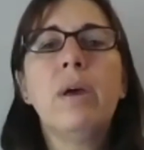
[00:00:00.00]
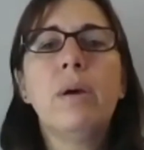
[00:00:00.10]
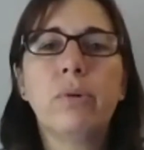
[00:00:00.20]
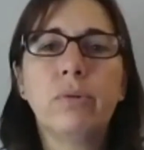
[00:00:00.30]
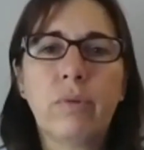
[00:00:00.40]

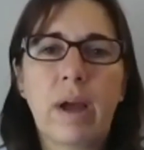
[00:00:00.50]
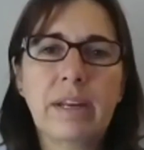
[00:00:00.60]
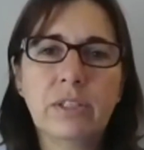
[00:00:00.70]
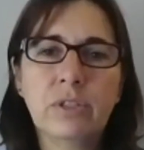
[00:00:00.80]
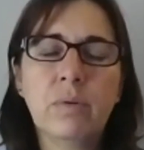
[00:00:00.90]
prune right
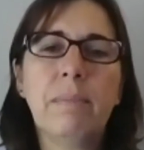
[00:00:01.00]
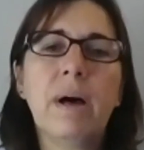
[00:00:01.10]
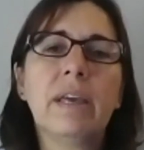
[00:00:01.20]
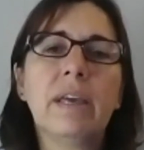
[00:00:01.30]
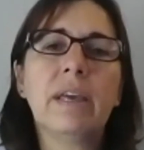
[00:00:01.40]
into a
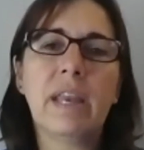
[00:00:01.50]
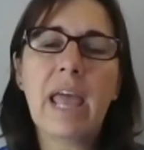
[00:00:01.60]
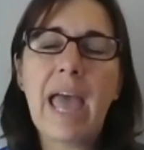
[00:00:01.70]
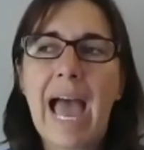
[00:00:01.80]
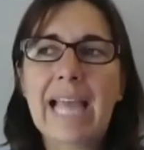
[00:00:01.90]
bucket,
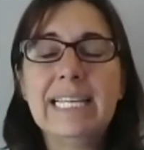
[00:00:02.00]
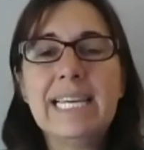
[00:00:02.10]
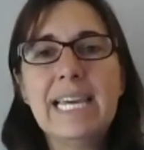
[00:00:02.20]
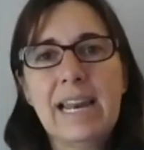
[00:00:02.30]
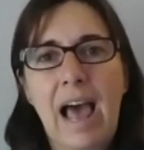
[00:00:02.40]
and
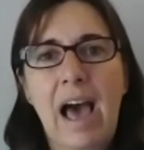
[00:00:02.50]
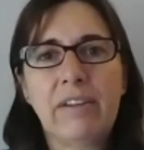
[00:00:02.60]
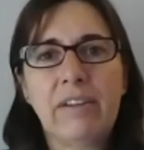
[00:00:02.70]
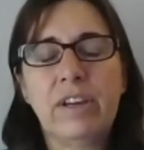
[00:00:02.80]
get it out of